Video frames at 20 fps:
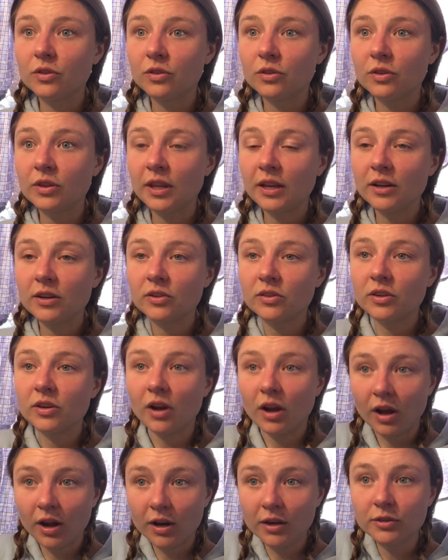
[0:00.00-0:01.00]
there's an
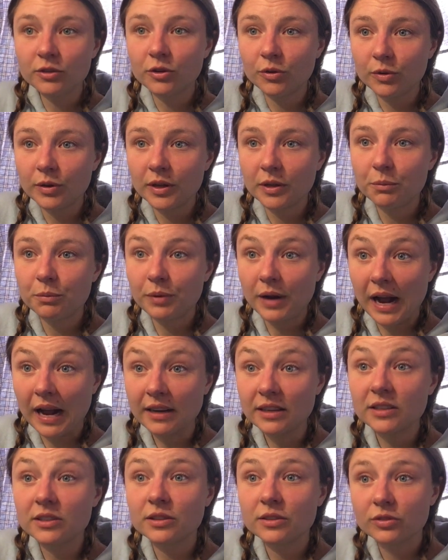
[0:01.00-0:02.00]
ongoing
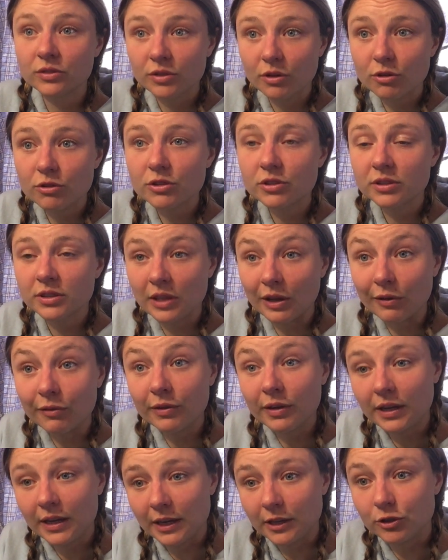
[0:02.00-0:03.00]
practice of social
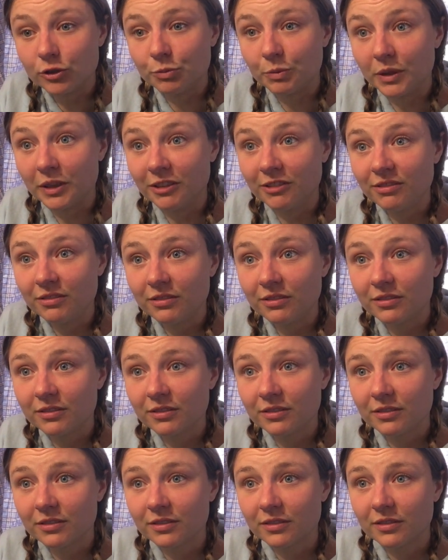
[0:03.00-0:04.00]
self-engagement
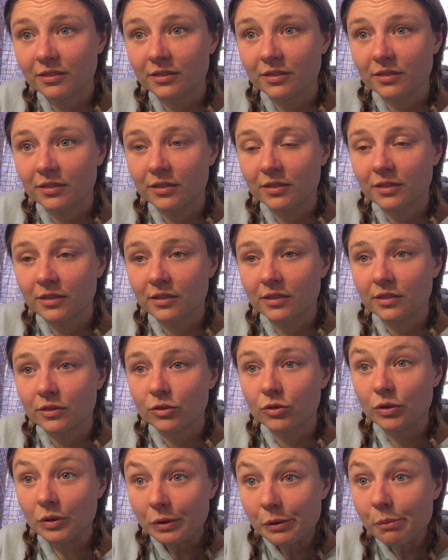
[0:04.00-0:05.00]

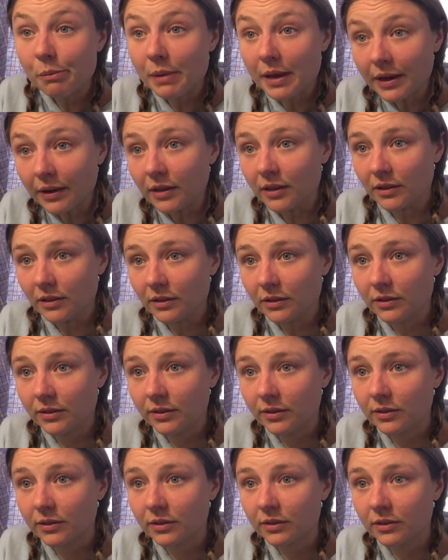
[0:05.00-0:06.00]
through
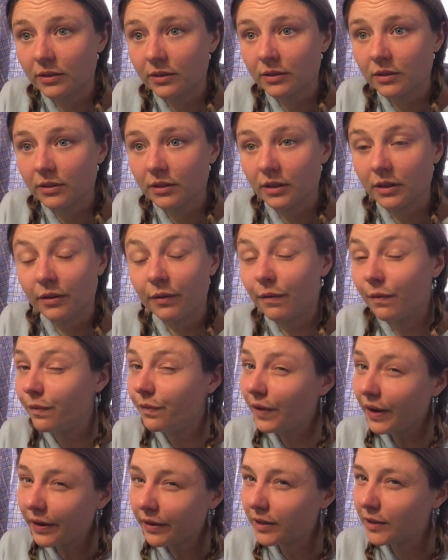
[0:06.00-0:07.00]
mirrors in a
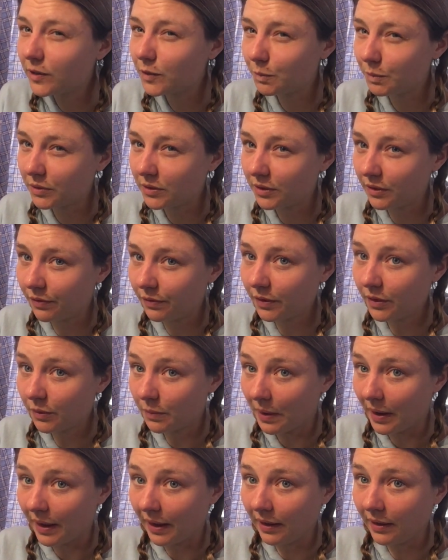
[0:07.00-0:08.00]
very specific
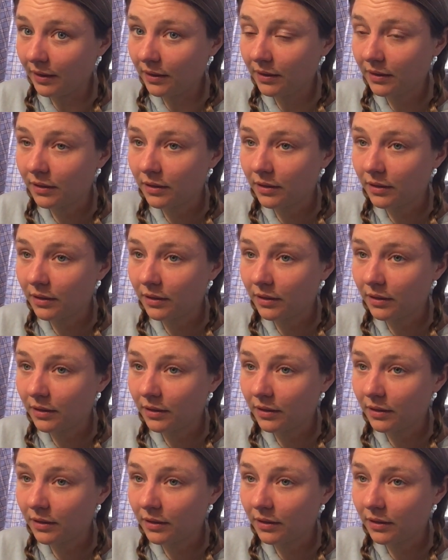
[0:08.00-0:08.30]
way.